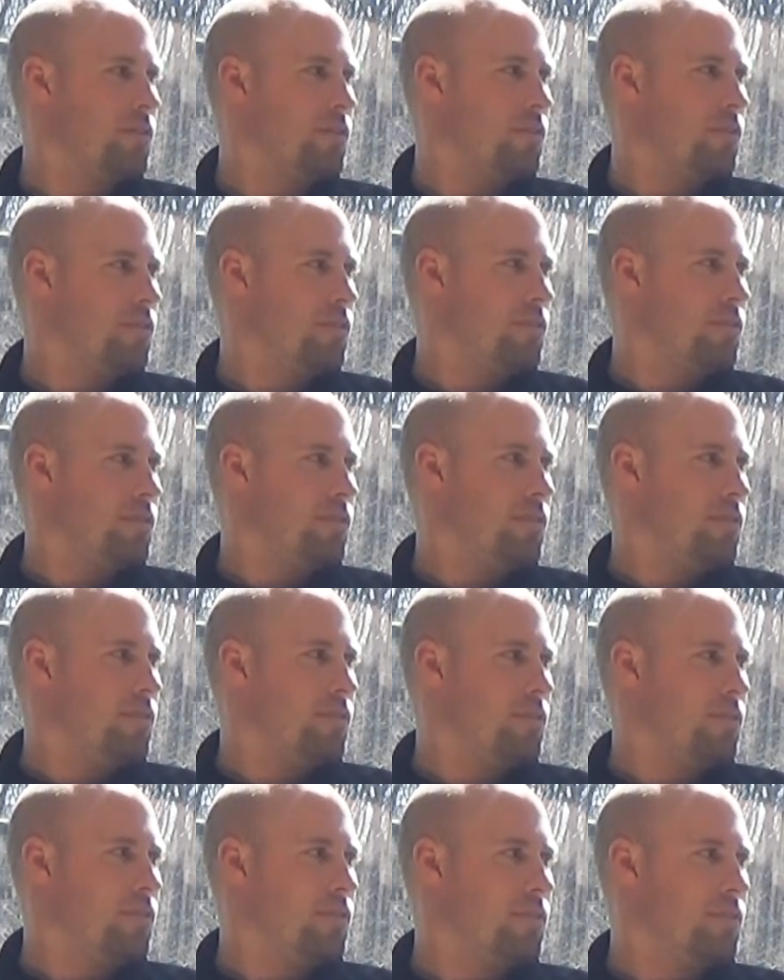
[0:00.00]

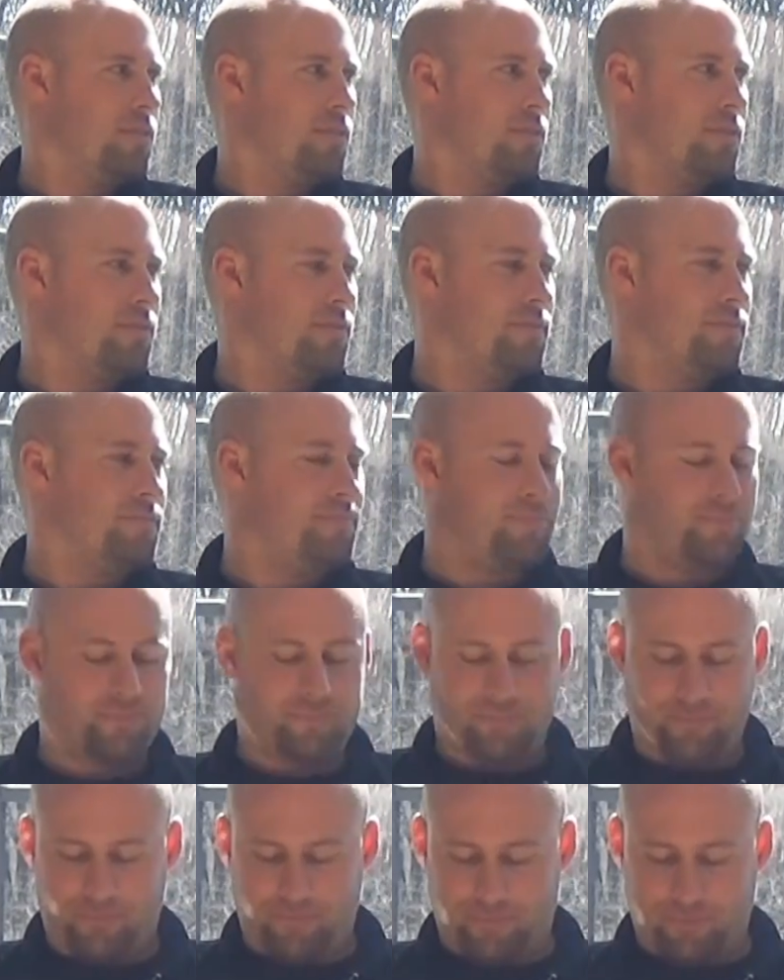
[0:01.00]

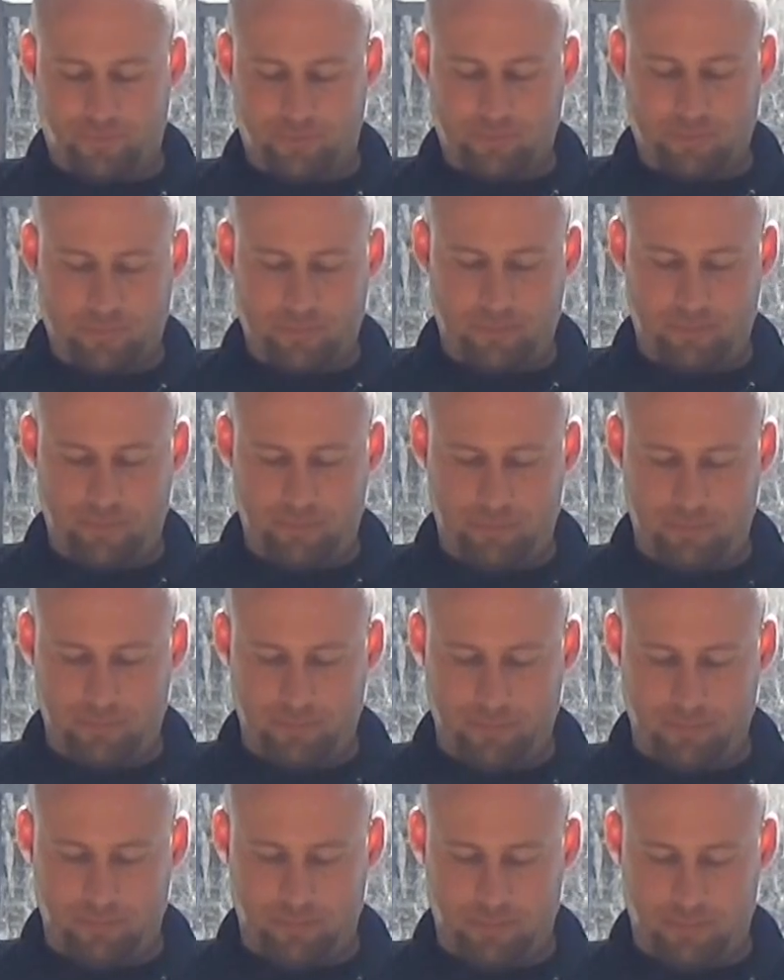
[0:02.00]

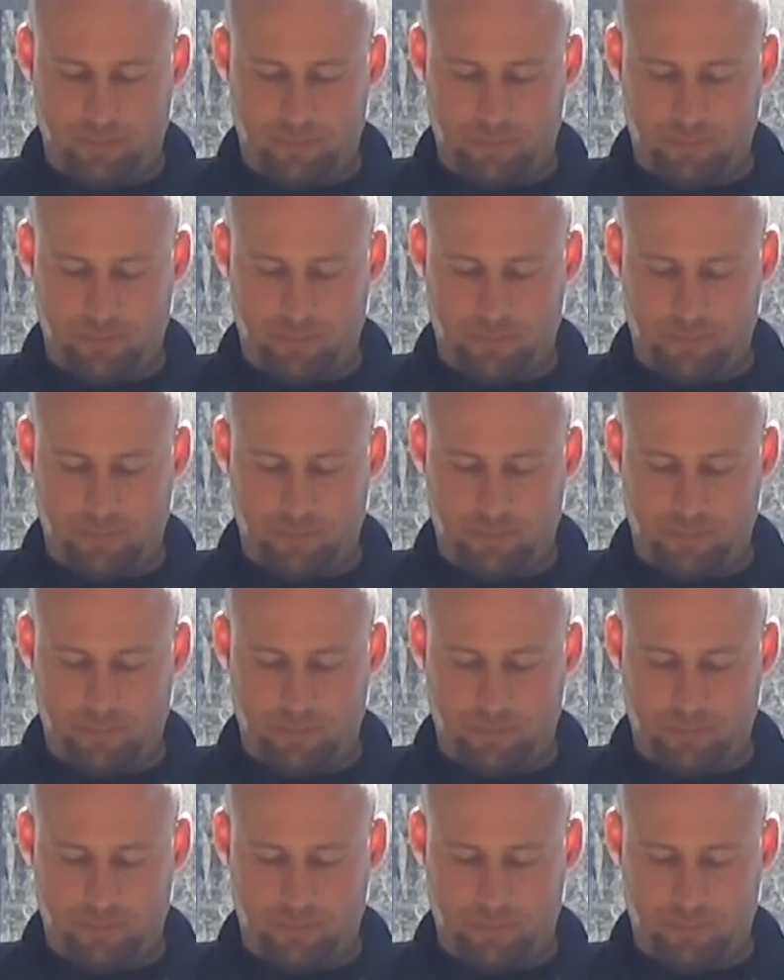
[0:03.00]
This person isn't speaking.